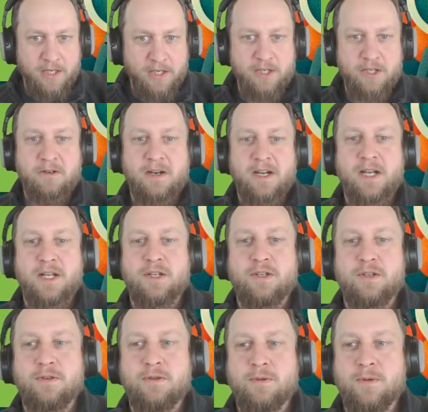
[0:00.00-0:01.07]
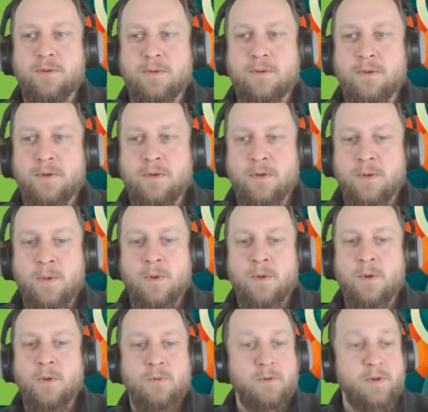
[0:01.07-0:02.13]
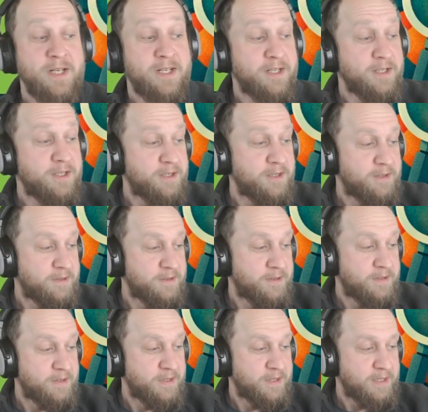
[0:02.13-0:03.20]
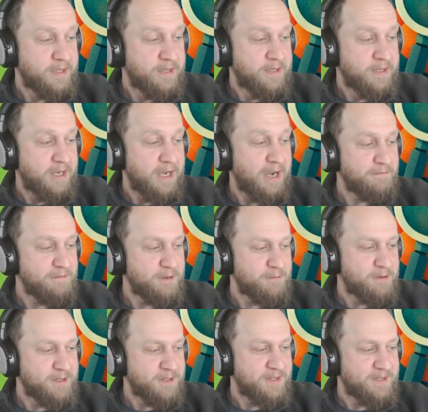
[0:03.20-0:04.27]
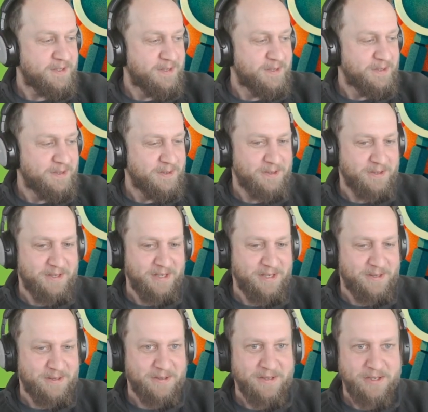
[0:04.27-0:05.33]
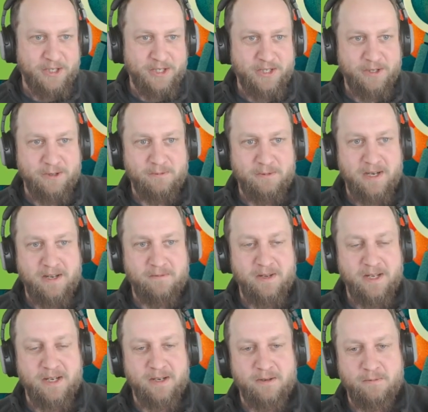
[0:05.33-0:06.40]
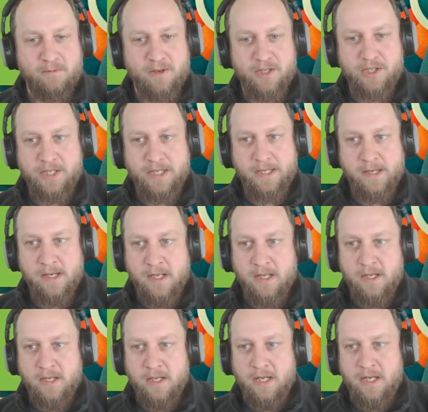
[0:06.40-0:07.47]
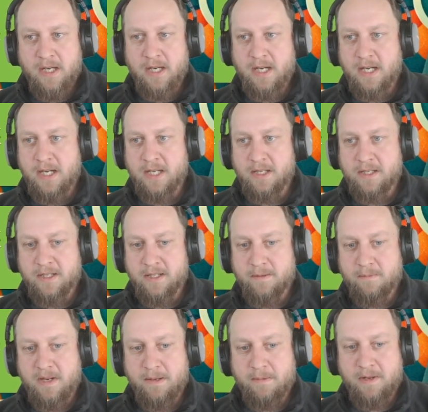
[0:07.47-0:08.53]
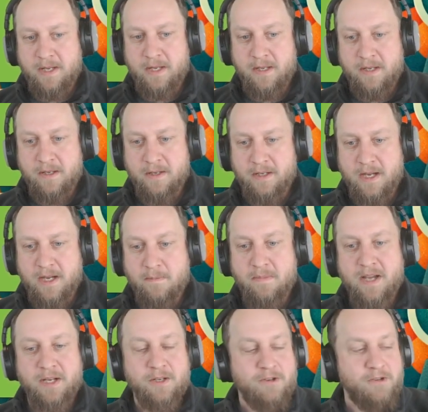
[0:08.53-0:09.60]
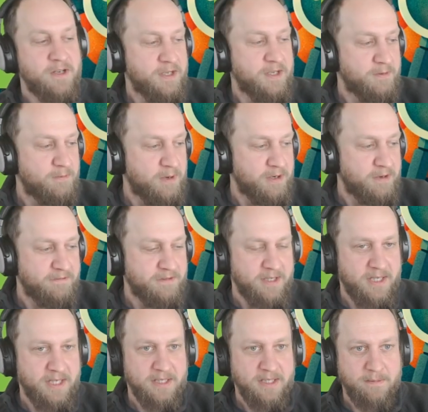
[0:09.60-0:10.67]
try to read it afterwards, not here on the show while we are all watching, and then maybe come back to it in one of the next